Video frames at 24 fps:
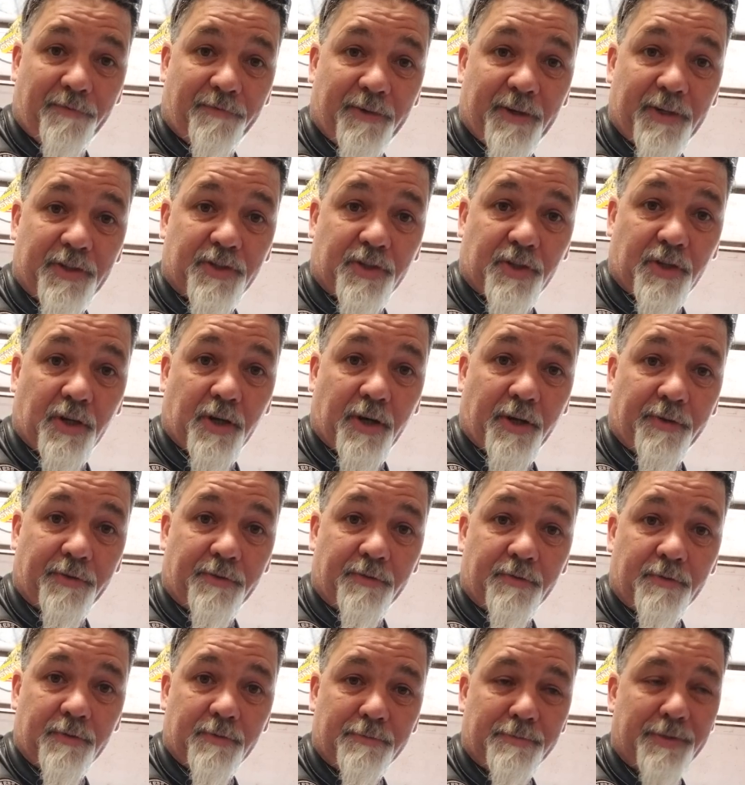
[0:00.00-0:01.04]
feature on,
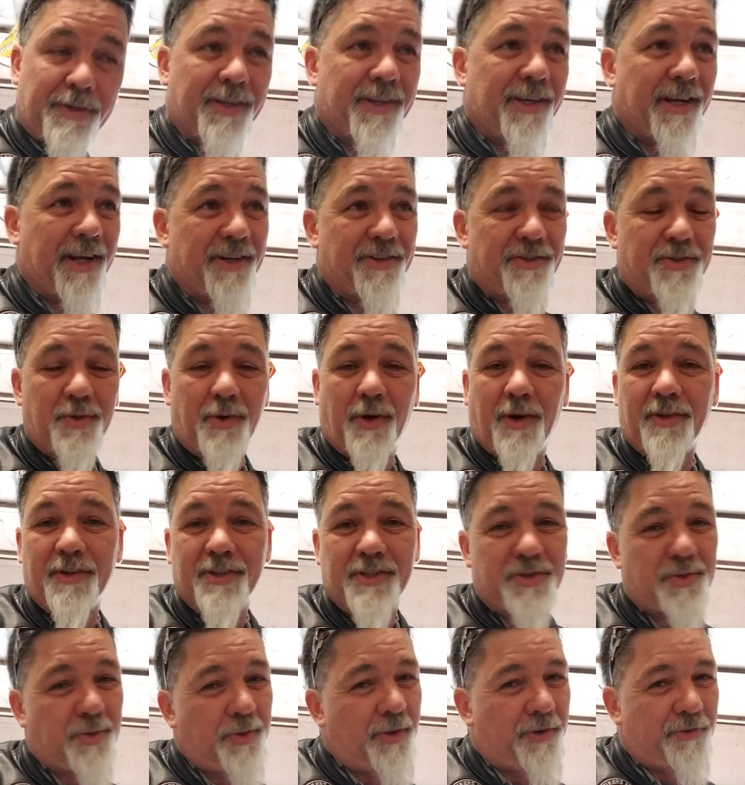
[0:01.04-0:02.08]
but you got to do all
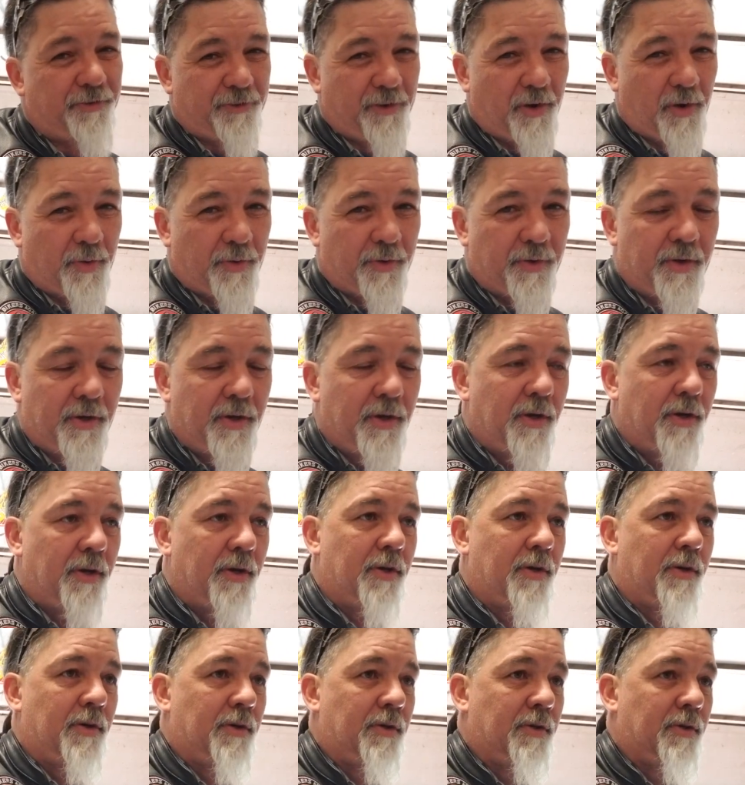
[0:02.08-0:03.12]
this through your phone.
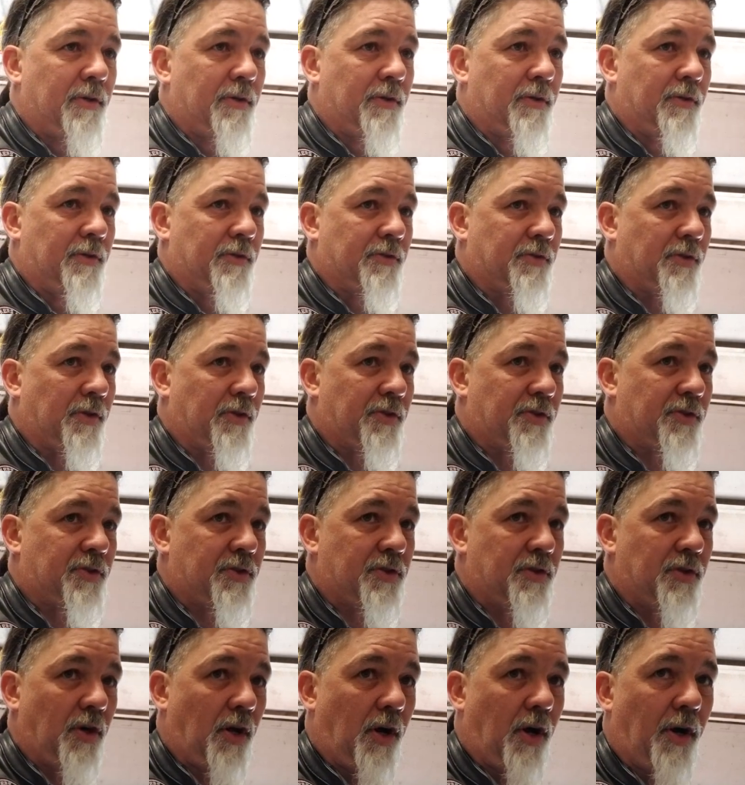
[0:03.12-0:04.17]
So
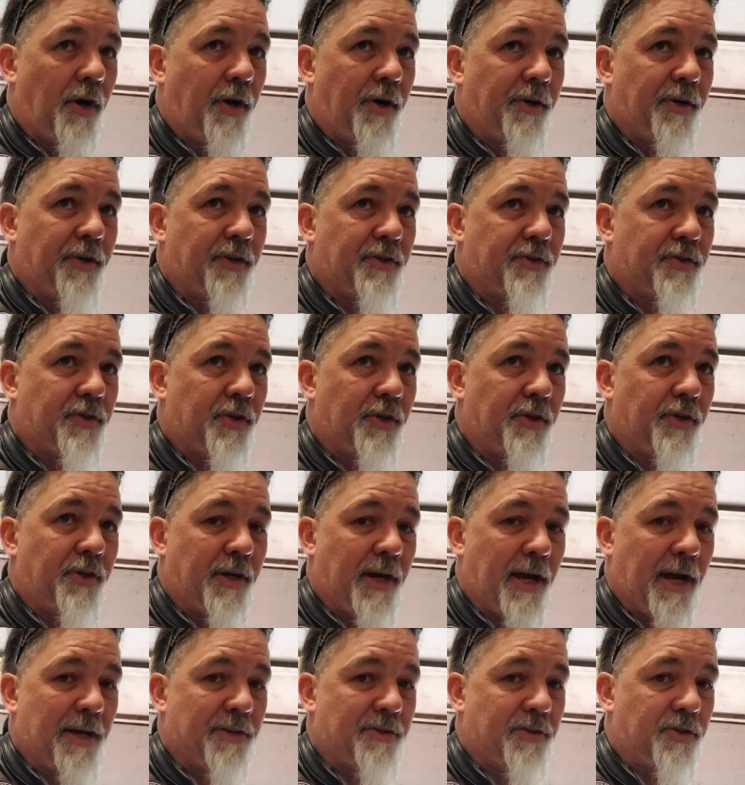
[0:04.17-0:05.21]
it's hard to turn your
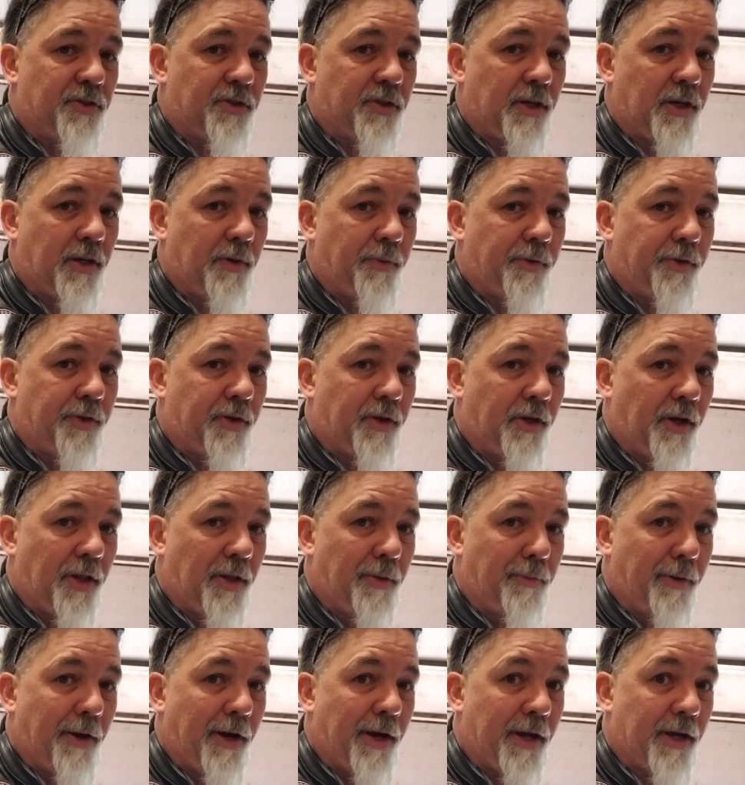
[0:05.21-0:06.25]
hazards on when you're on
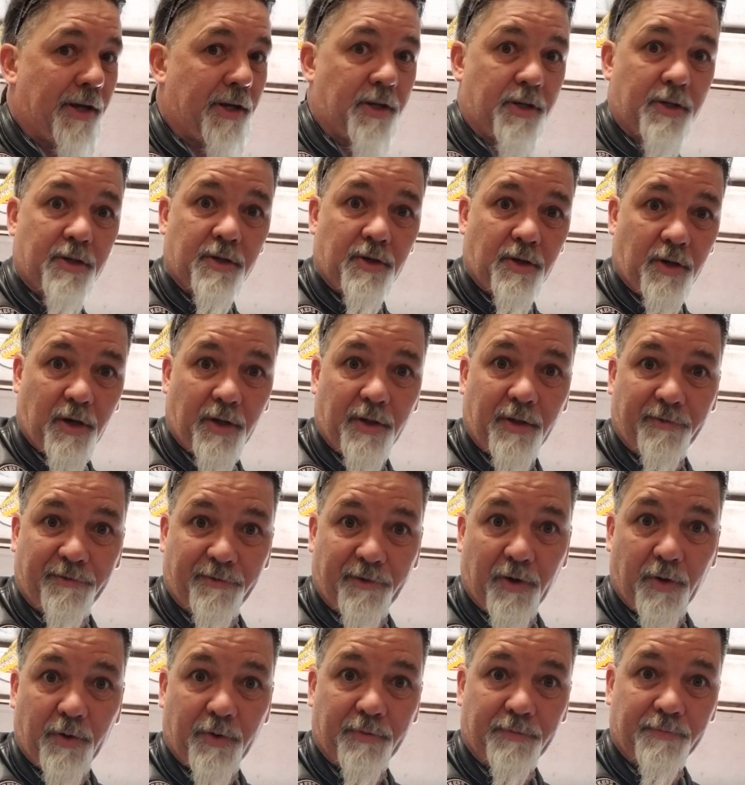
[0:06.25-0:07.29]
the bike, on the
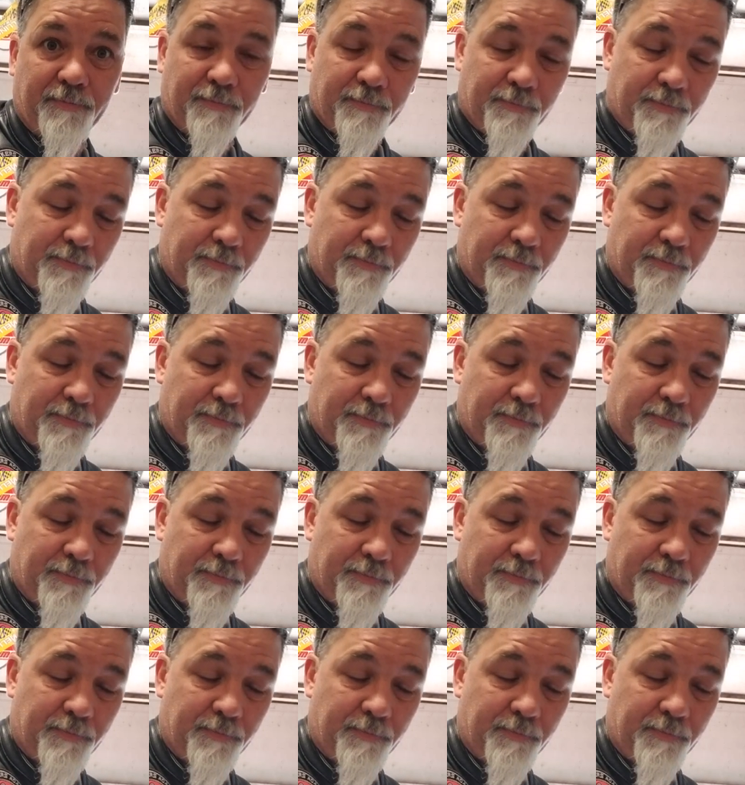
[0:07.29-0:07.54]
phone.